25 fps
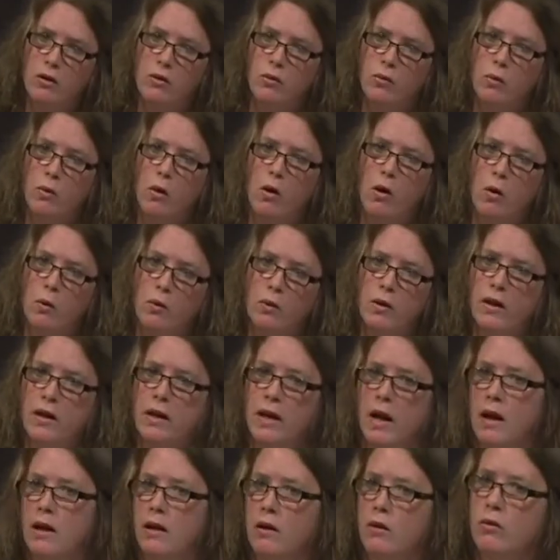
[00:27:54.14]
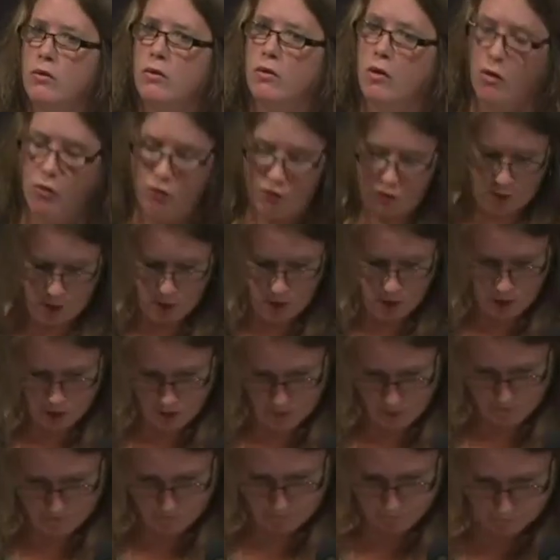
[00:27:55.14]
will only get you so far.
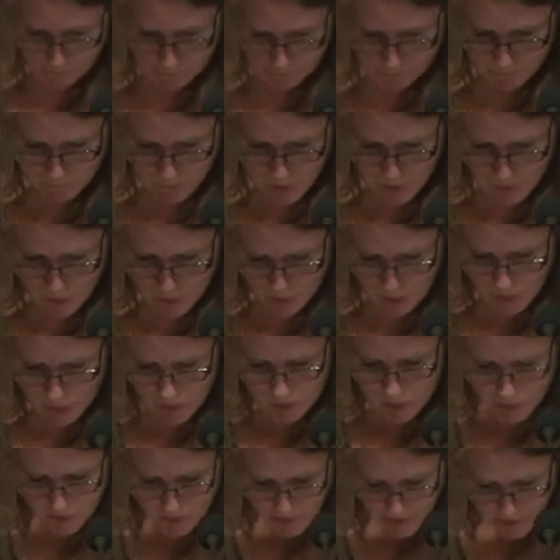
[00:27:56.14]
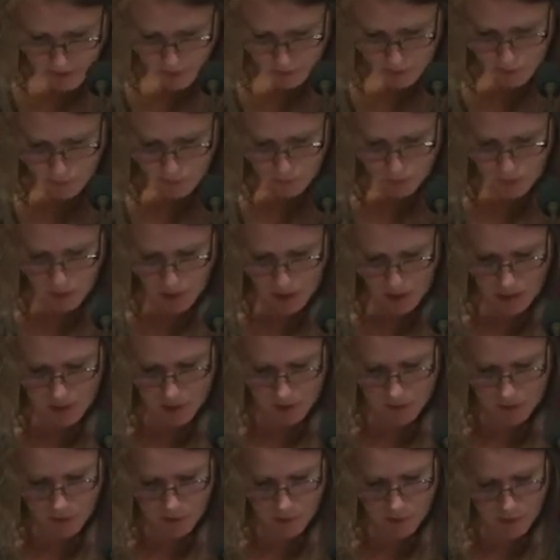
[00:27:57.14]
Scanning for lines
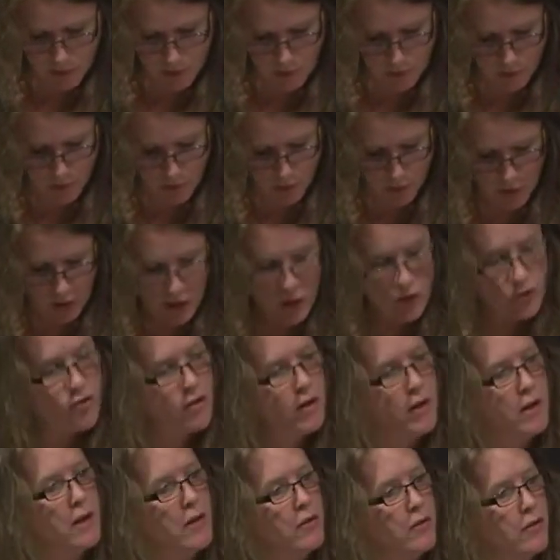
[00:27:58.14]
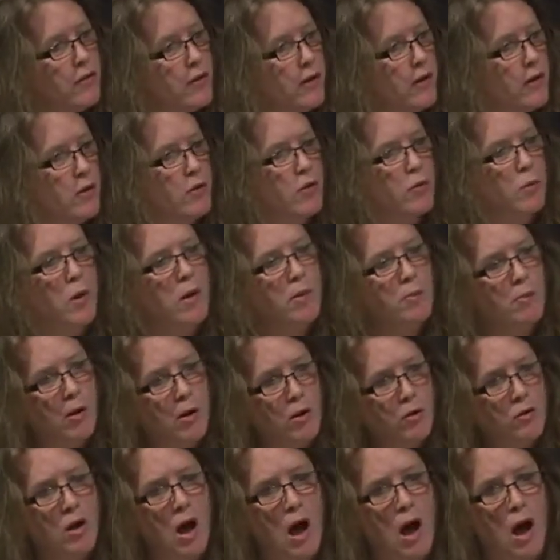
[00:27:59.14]
in the mirror, she considers what
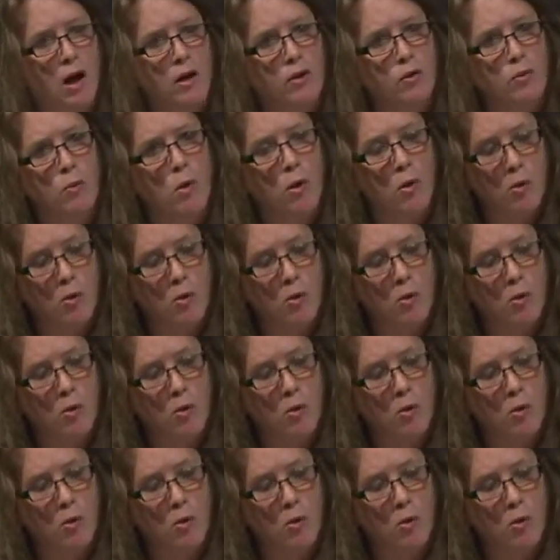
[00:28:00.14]
Botox won't